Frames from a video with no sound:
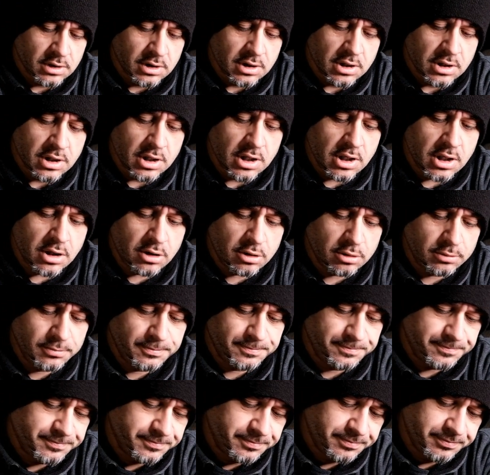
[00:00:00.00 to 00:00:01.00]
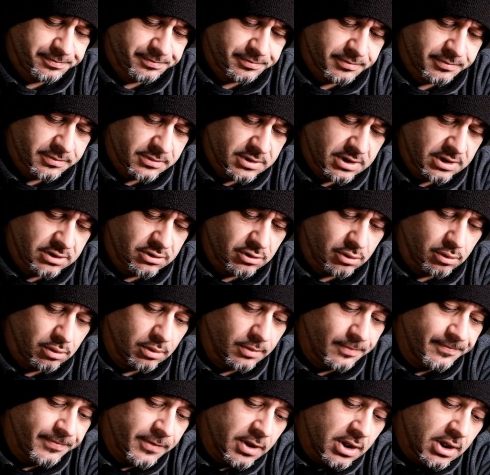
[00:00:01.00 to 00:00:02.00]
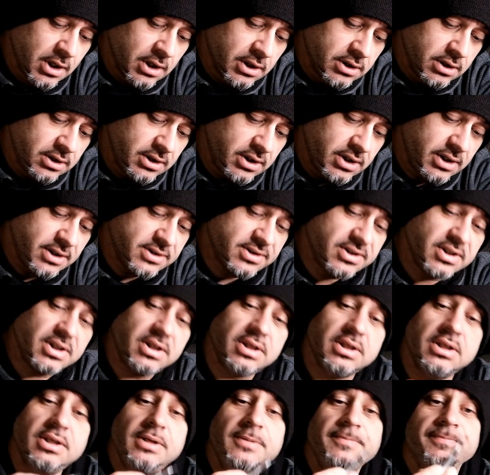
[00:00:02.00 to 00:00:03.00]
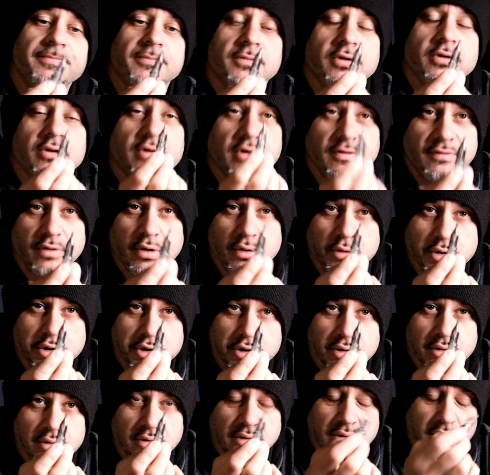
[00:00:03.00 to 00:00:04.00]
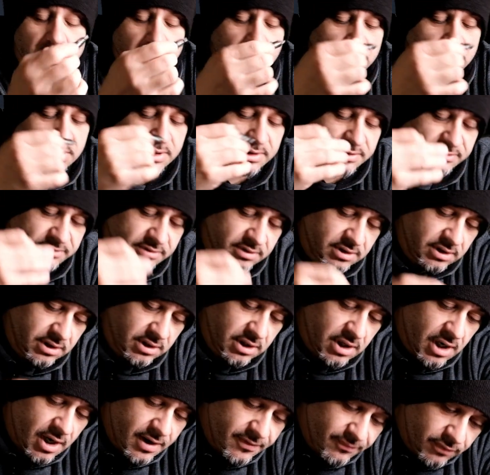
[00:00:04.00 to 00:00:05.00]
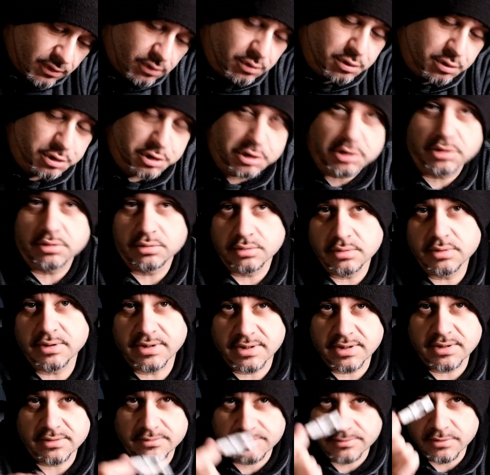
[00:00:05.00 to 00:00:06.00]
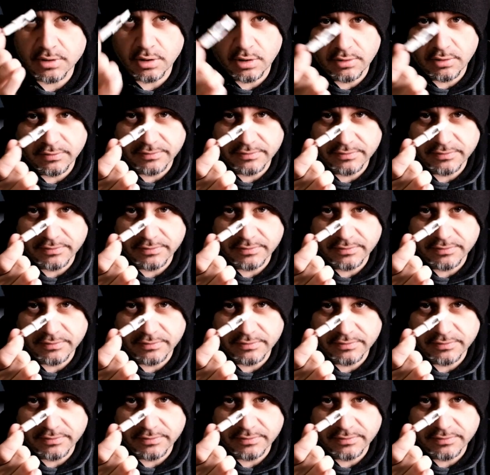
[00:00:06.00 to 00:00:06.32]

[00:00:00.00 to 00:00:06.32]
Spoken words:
no at all. The Z revolution is the evolution of